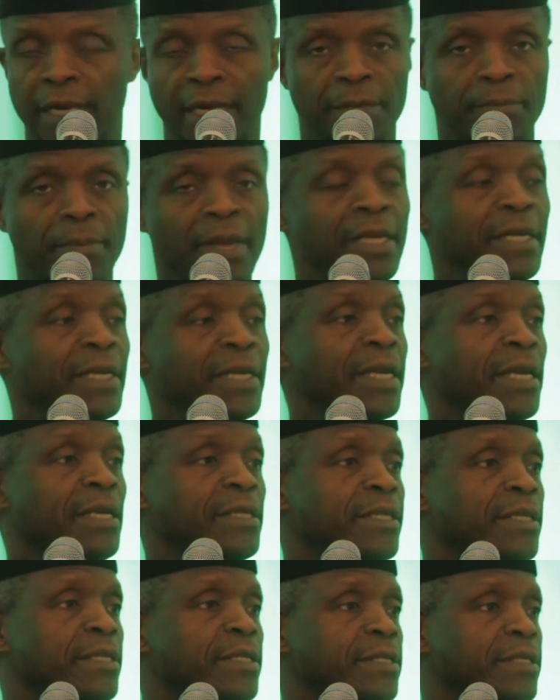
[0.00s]
In many
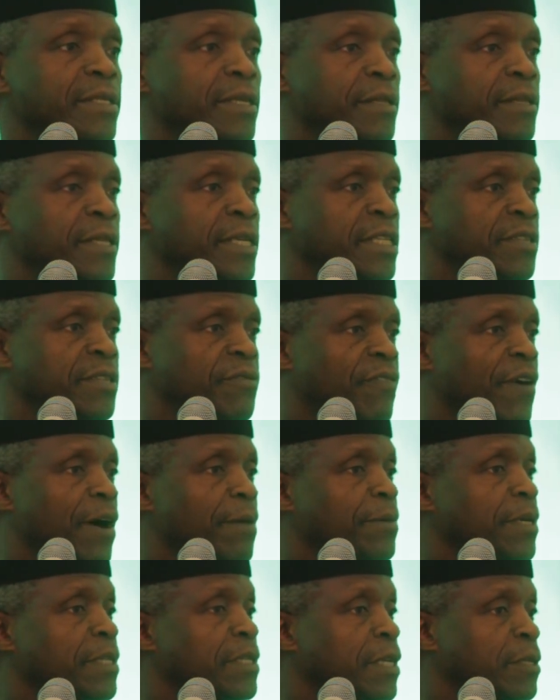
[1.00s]
cases, these
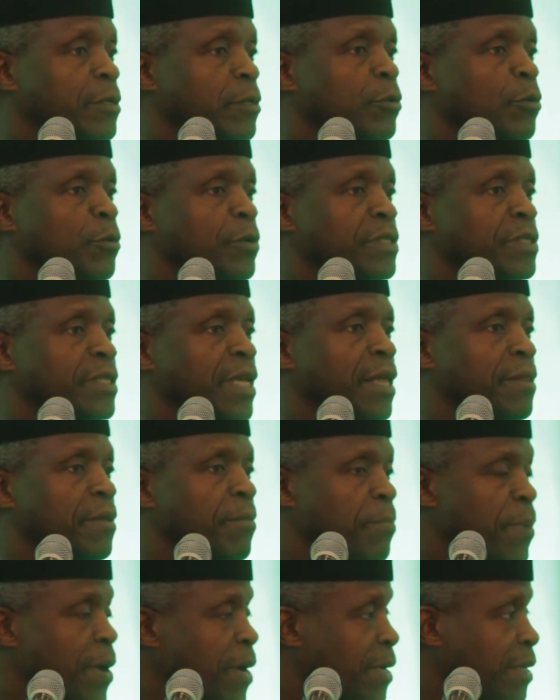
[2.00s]
farmers and cooks are the
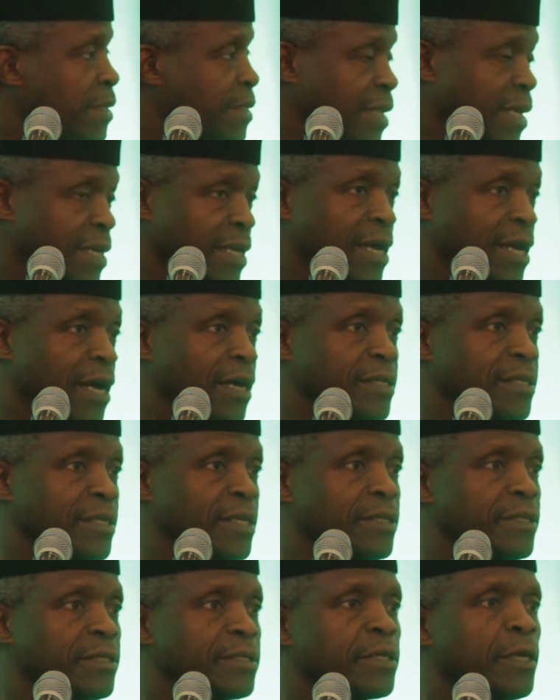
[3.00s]
parents and
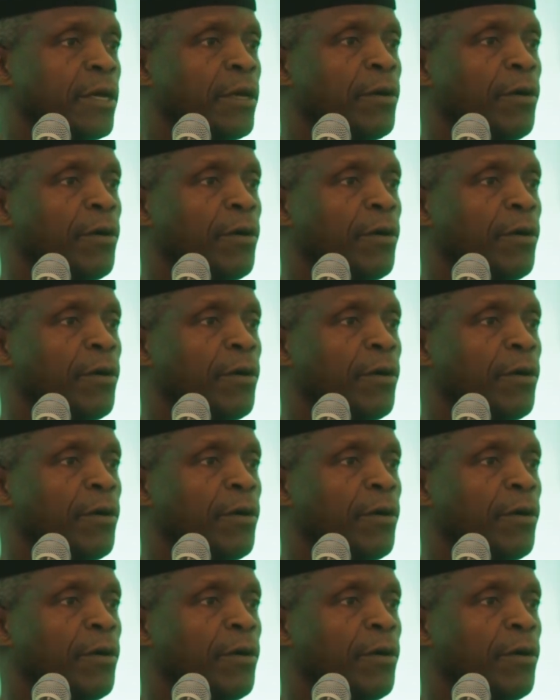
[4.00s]
guardians